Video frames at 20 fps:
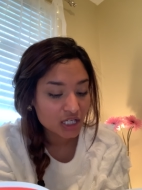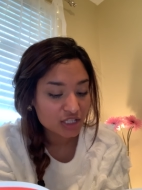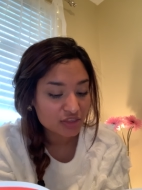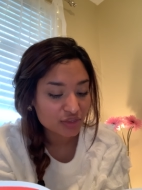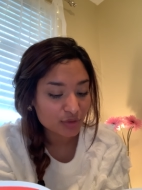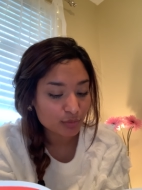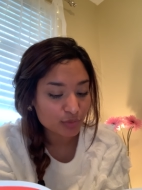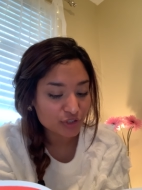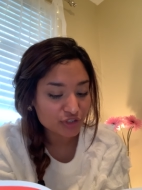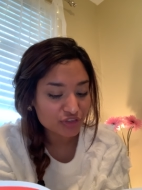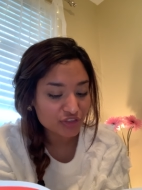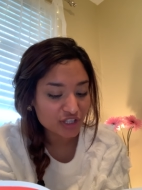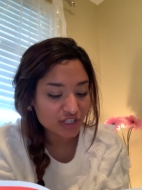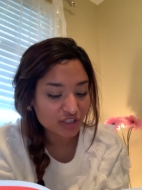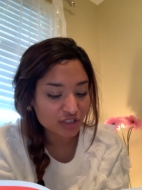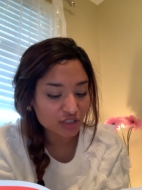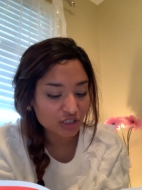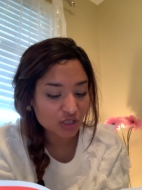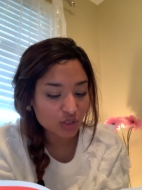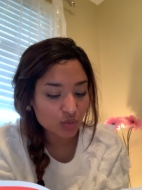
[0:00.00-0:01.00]
The birthday
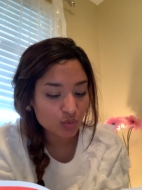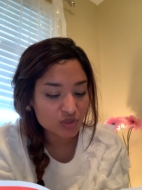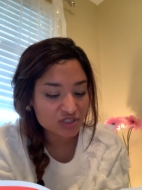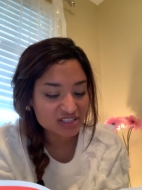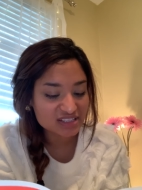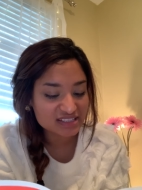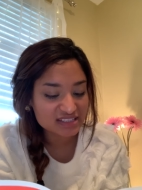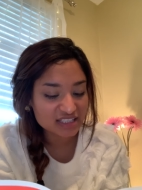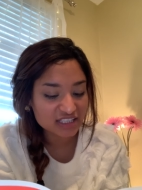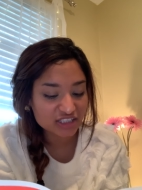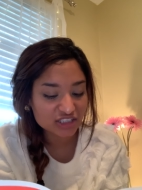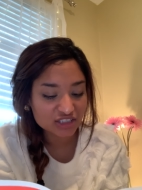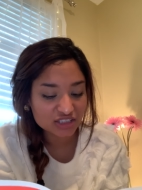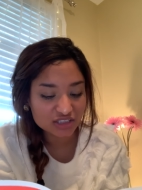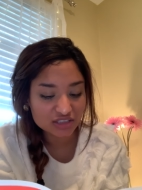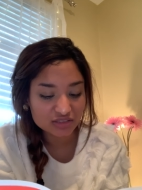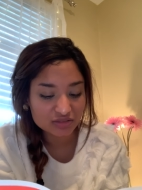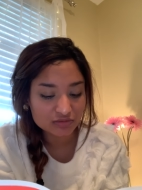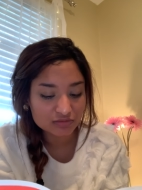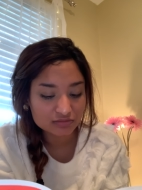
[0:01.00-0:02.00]
girl was
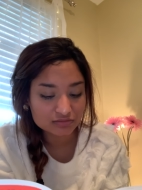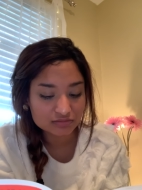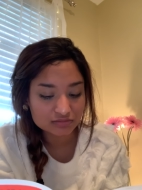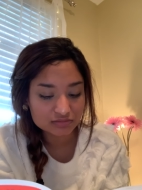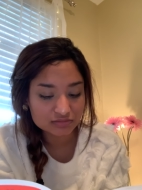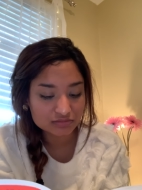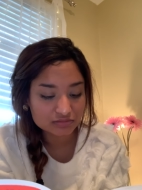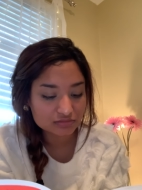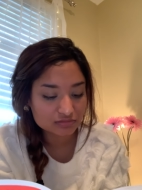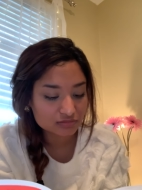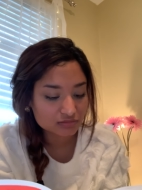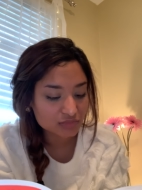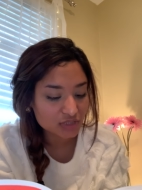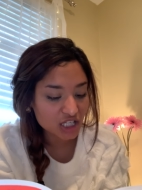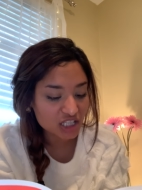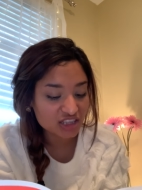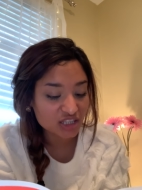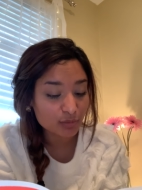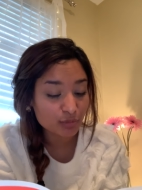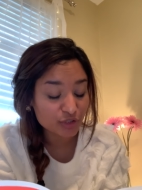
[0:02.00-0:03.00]

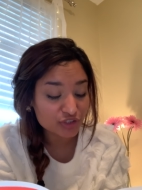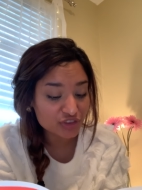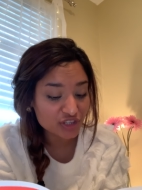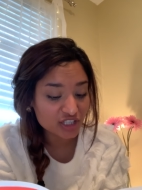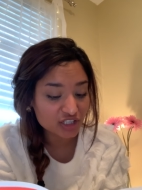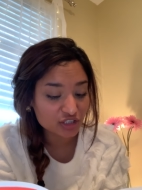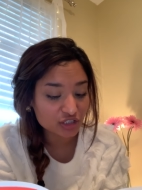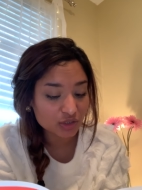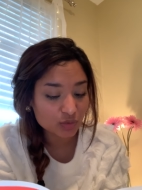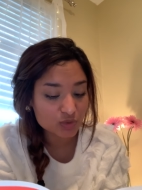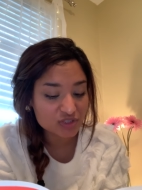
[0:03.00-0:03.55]
the birthday girl